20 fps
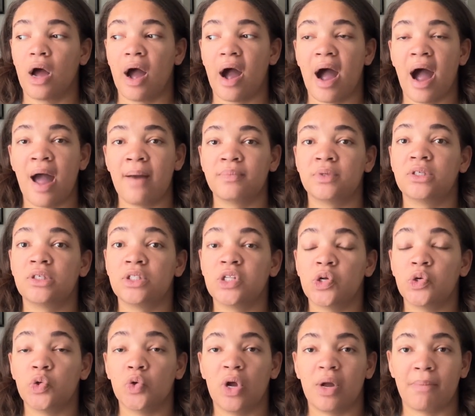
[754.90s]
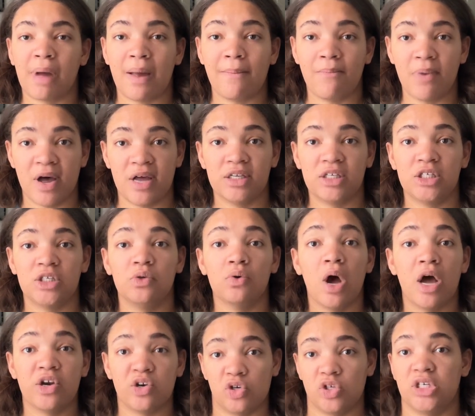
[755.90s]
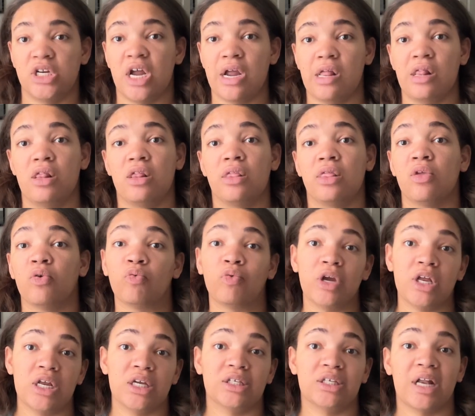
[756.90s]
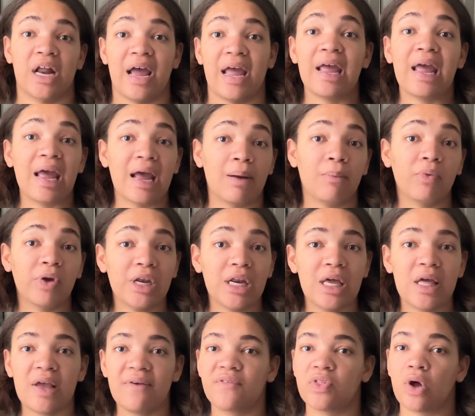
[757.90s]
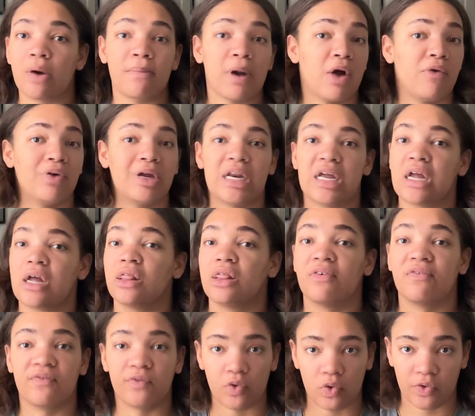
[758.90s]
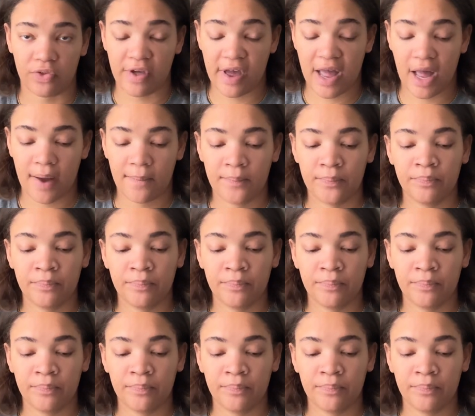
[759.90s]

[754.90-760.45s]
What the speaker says: I'm still doing my best to understand the readings that I am reading, even though I'm not reading the full thing.